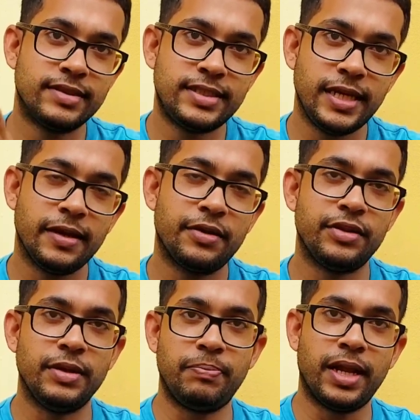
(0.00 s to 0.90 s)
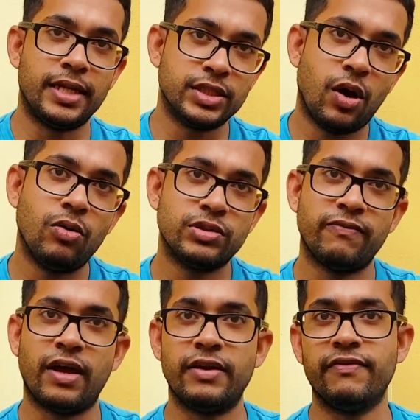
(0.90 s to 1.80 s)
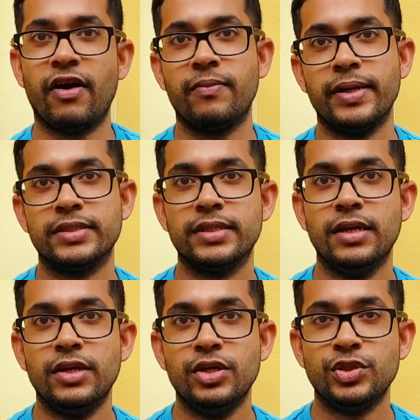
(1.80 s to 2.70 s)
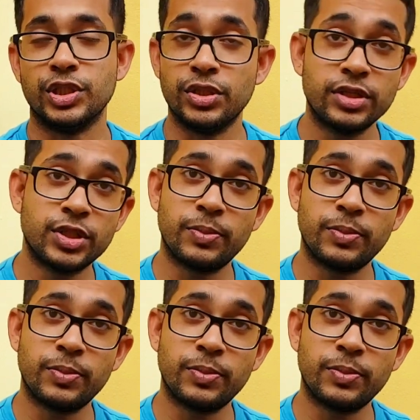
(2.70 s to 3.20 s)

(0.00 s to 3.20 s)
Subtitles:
take the plant out of that environment. So it's not so